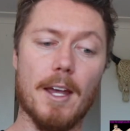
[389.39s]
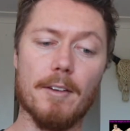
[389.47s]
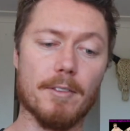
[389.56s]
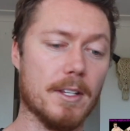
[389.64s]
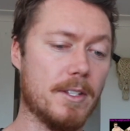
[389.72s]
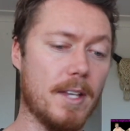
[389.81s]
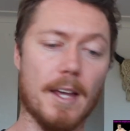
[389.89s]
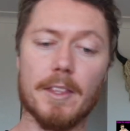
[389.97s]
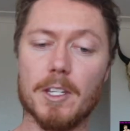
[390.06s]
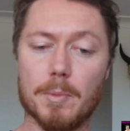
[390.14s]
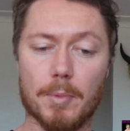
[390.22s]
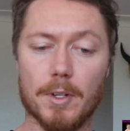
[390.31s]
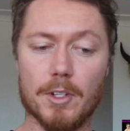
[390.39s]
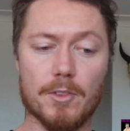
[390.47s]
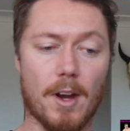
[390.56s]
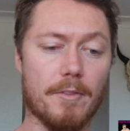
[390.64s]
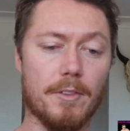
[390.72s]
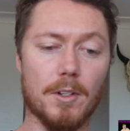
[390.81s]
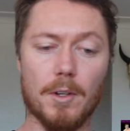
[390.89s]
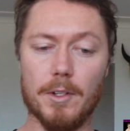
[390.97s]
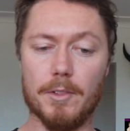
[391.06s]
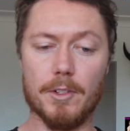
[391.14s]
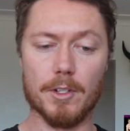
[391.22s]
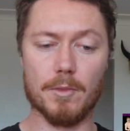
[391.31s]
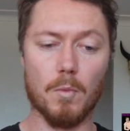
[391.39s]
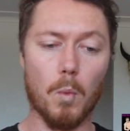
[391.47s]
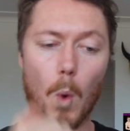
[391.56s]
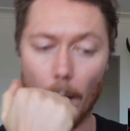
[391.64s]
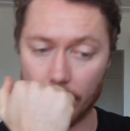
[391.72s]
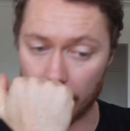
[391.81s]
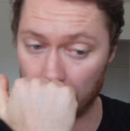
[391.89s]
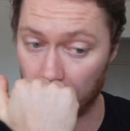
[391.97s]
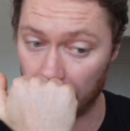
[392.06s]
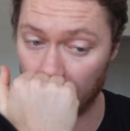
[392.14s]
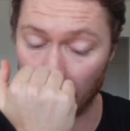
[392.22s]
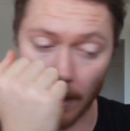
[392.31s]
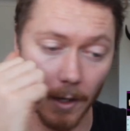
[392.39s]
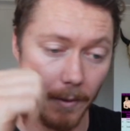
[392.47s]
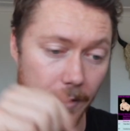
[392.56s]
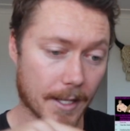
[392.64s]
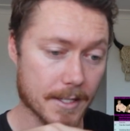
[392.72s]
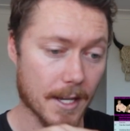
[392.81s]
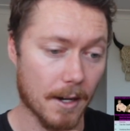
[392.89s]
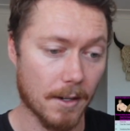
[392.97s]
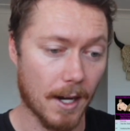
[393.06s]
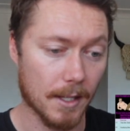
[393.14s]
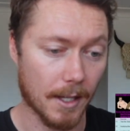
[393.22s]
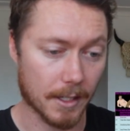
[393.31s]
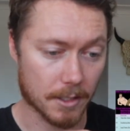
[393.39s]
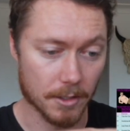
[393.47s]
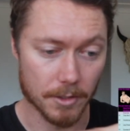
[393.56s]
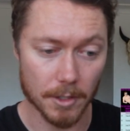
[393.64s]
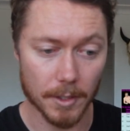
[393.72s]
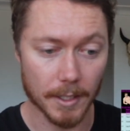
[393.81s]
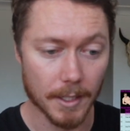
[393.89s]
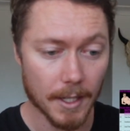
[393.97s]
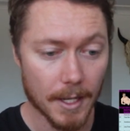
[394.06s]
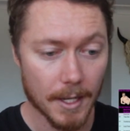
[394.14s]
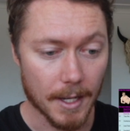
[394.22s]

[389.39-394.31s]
Everyone's done this, pretty straightforward. Just watch the video, and that's how I like to do it.